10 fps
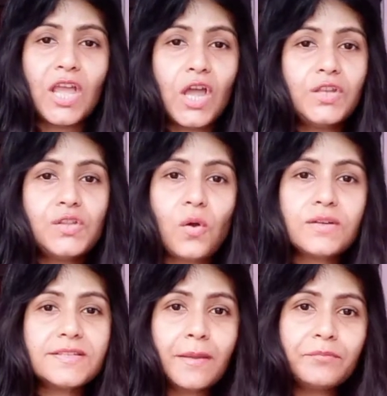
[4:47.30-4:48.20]

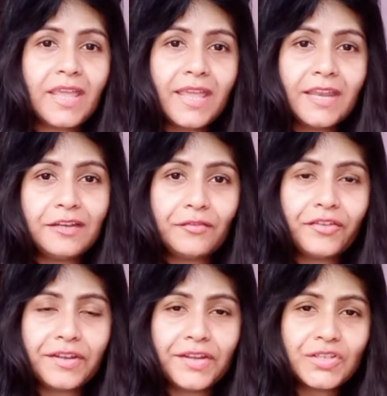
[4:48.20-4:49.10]
not something
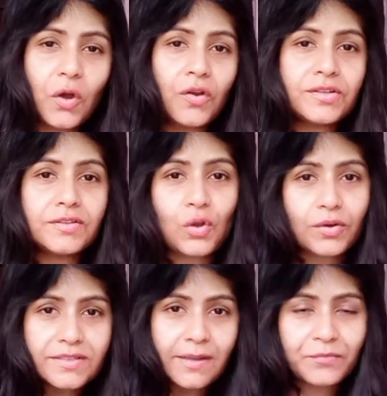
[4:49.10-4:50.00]
indefinite or
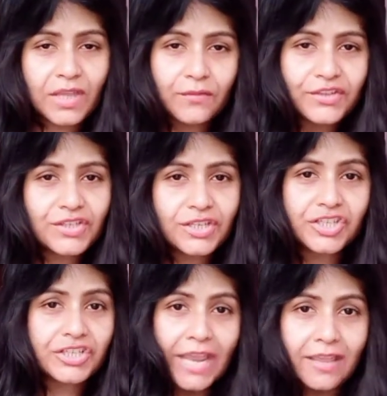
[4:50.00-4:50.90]
not something which is
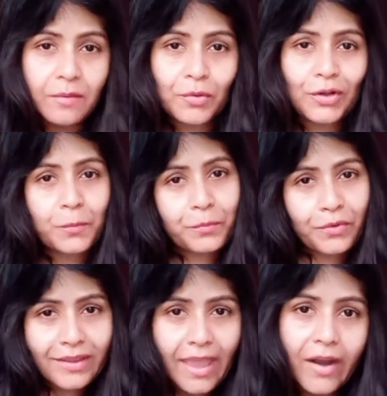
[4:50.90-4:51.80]
shakeable or
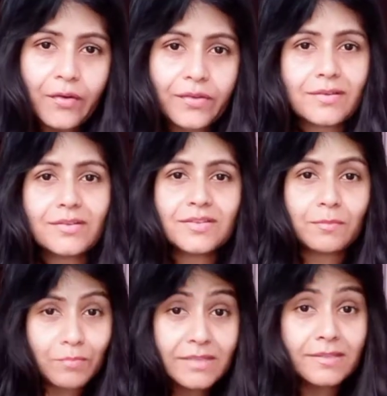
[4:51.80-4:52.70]

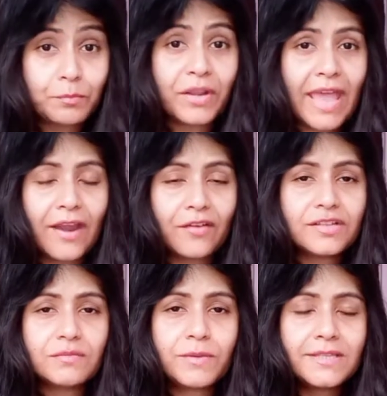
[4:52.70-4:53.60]
precarious.
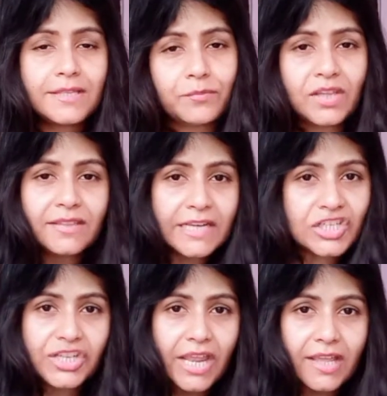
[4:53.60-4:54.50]
Precarious means something that
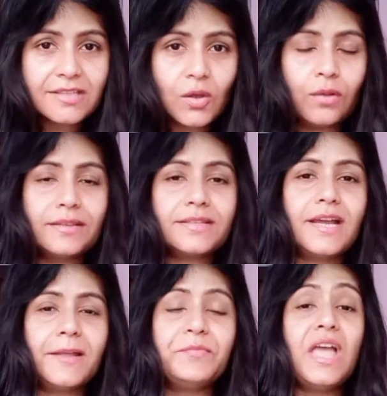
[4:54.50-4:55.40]
shakes all the
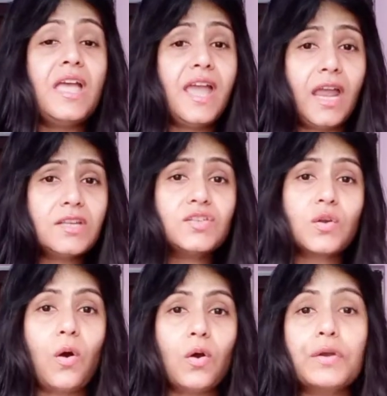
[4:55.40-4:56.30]
time. It is
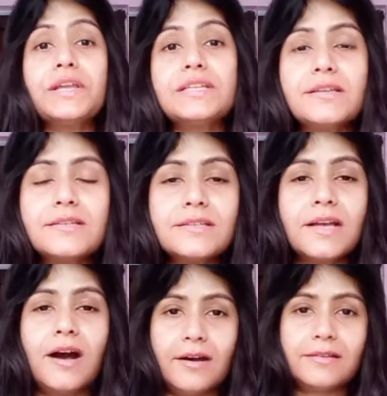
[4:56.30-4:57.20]
concrete, it
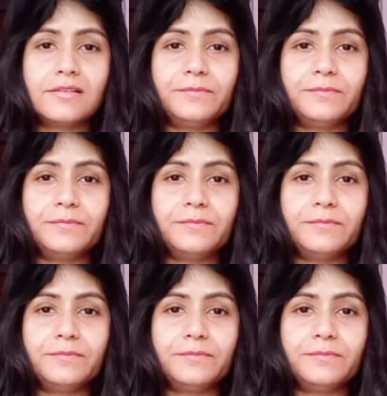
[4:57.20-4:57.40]
is hard.